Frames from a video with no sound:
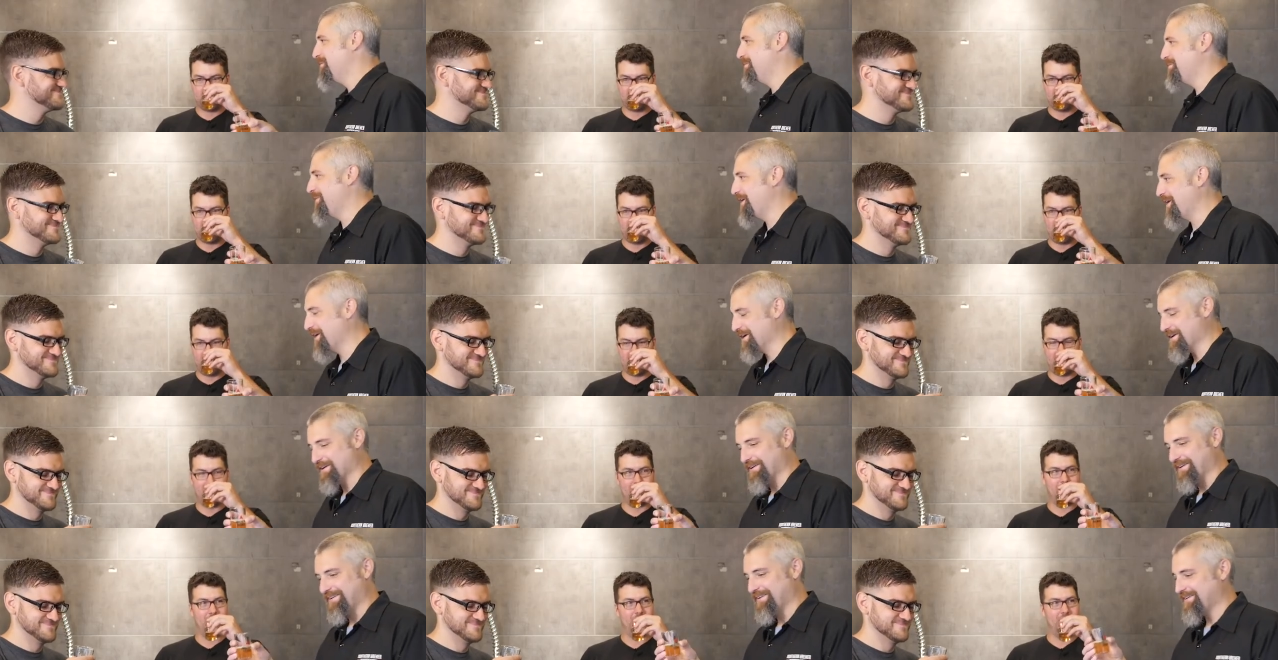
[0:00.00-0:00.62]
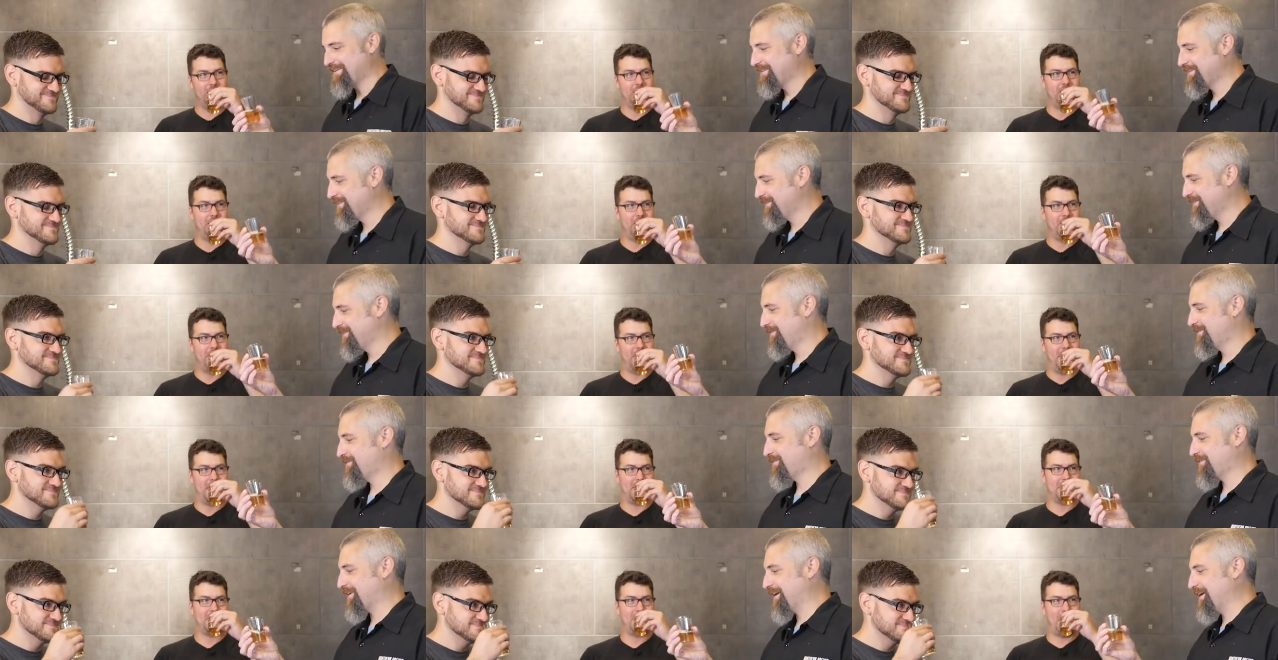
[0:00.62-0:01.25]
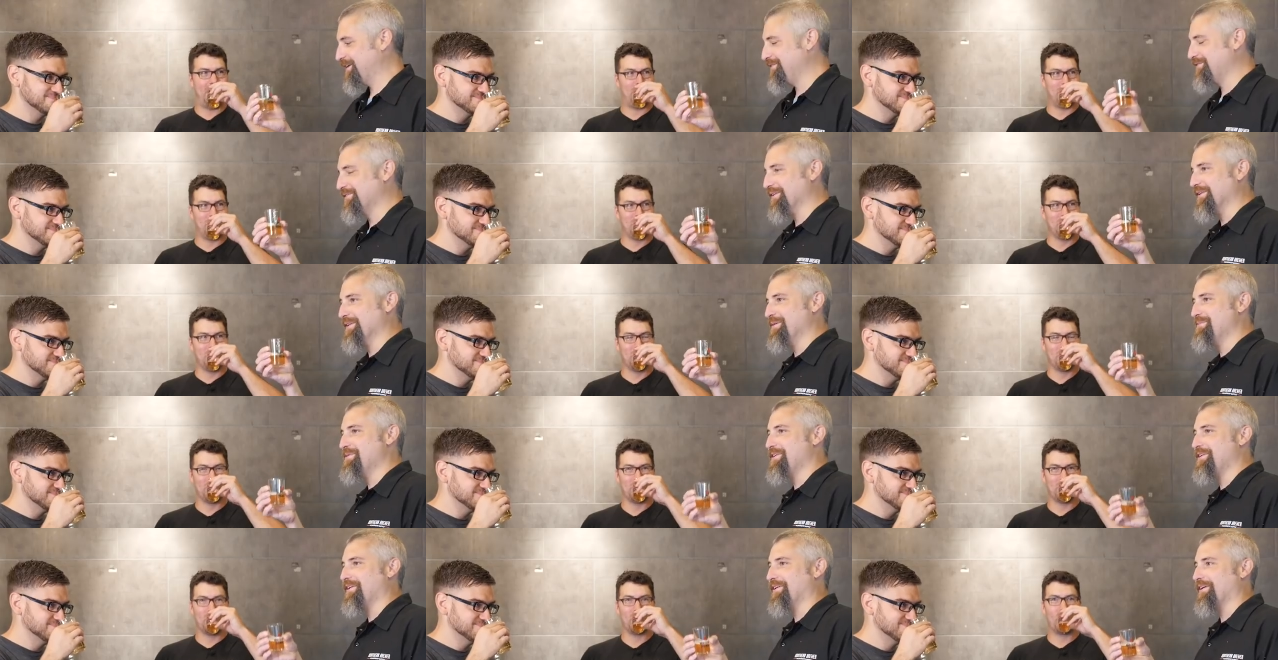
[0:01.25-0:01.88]
Speaker 1: Man. The sky's the
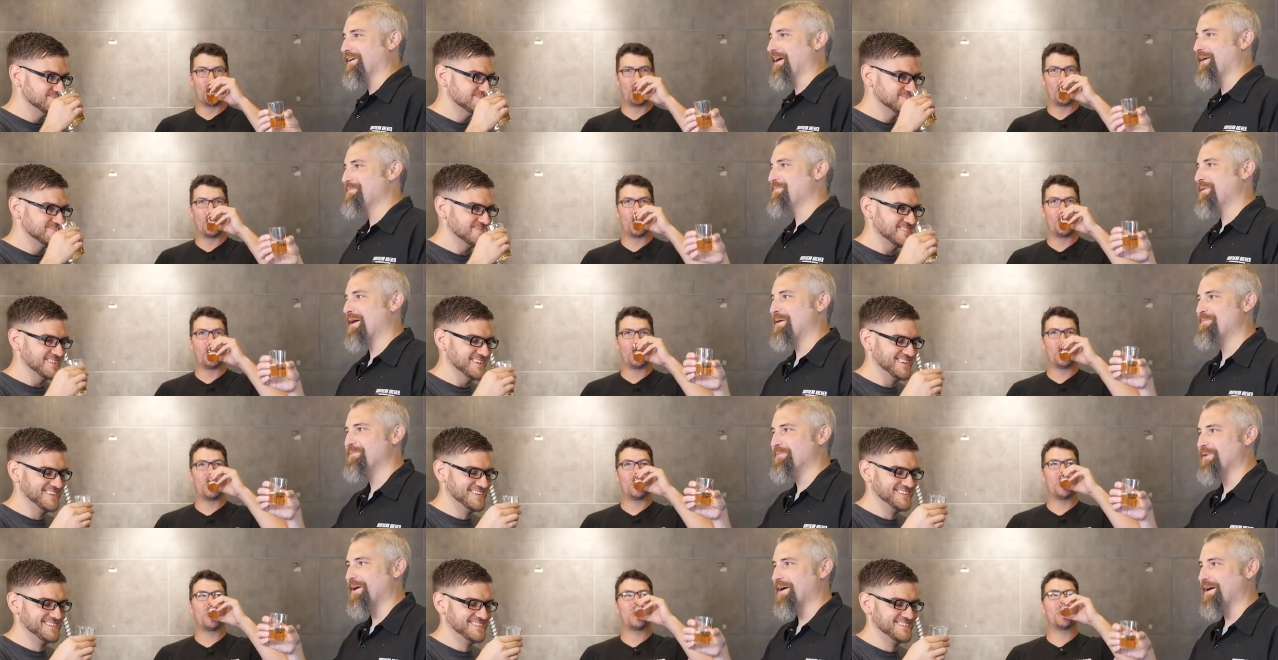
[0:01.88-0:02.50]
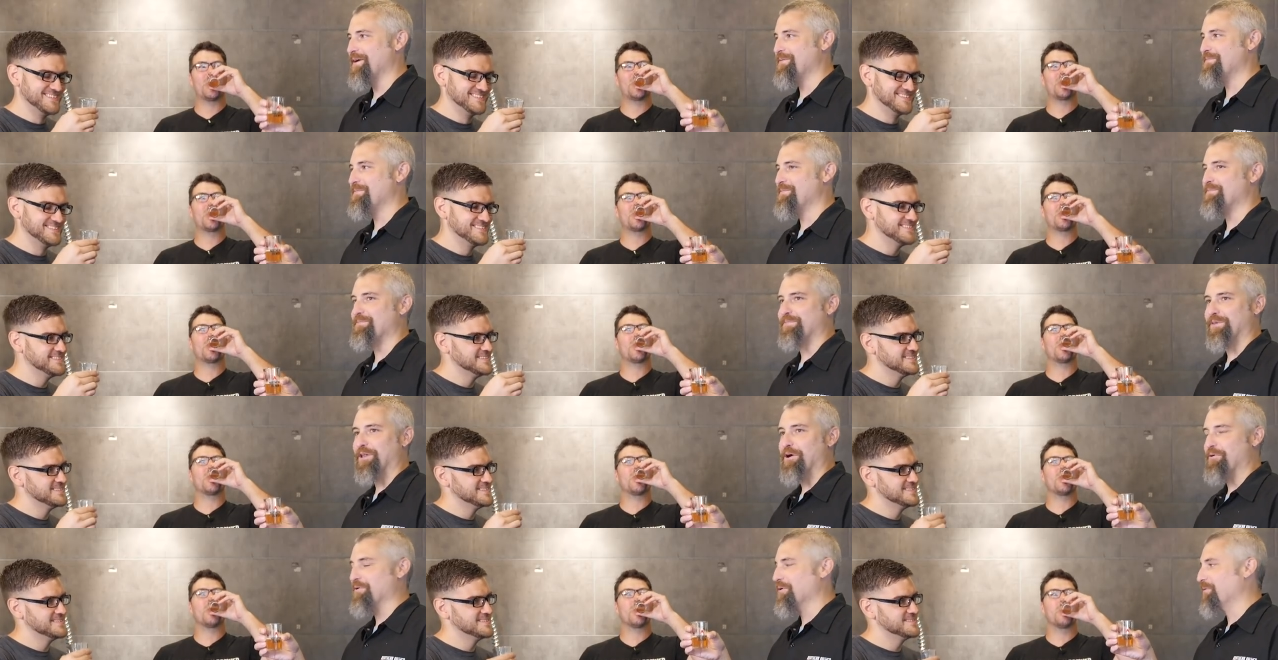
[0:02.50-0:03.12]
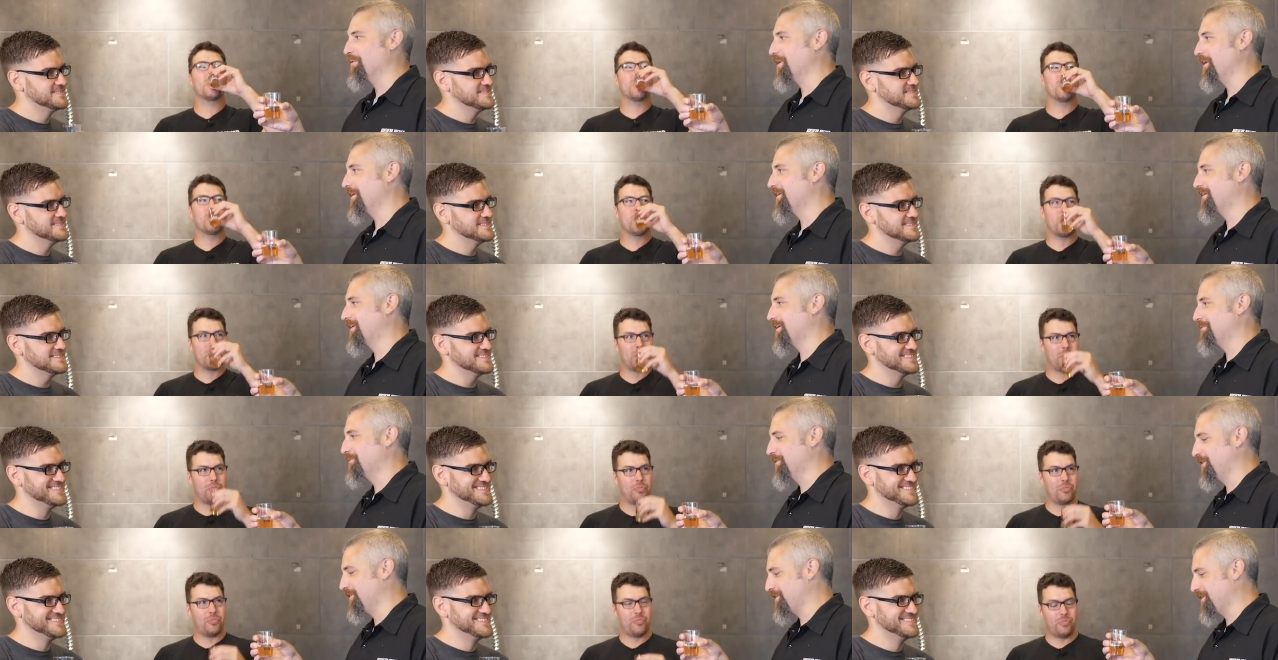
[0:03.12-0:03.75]
limit here. I'm blown away. I
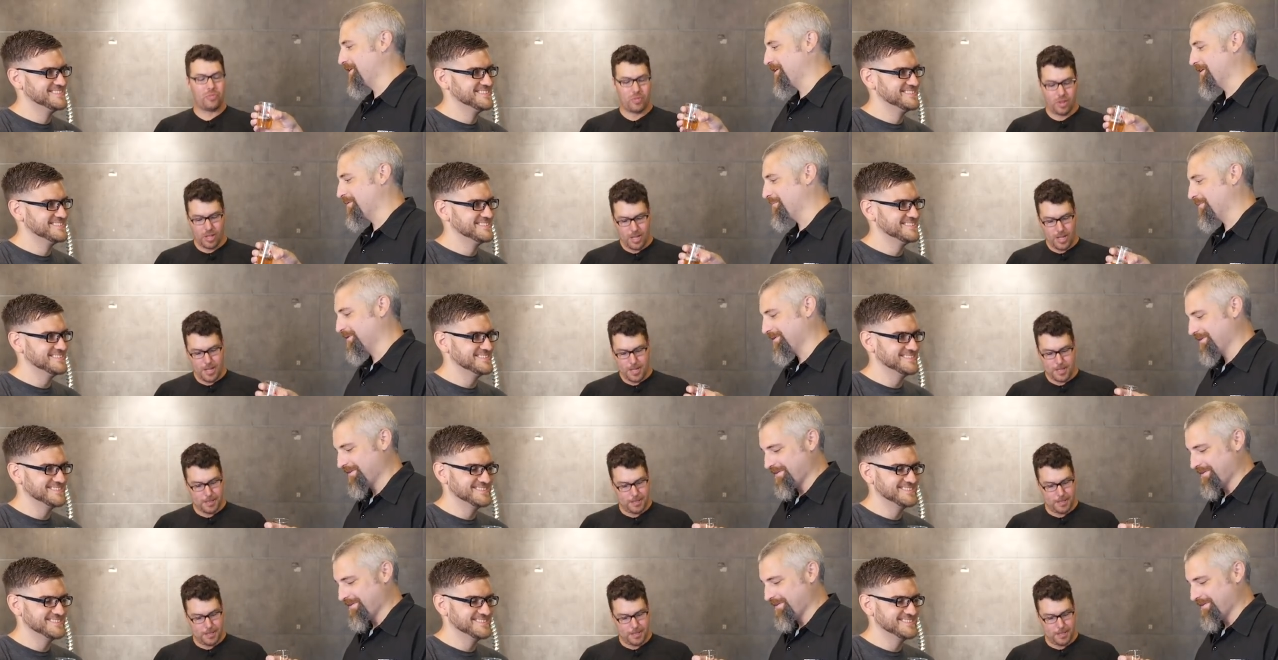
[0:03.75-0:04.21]
really am. You